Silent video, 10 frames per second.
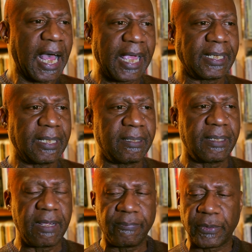I
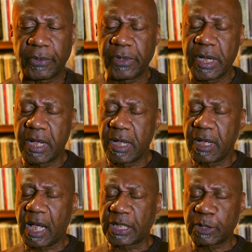never
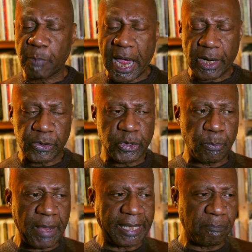aspired to
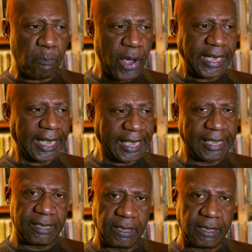make money.